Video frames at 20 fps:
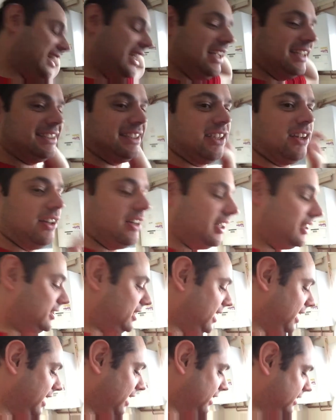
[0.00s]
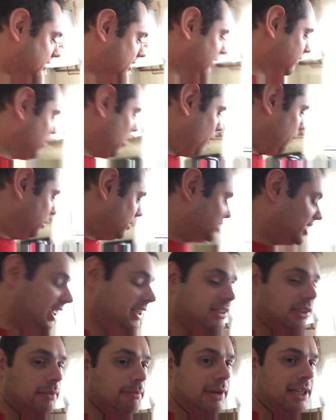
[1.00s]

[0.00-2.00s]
The kids have got their teas. They've got potato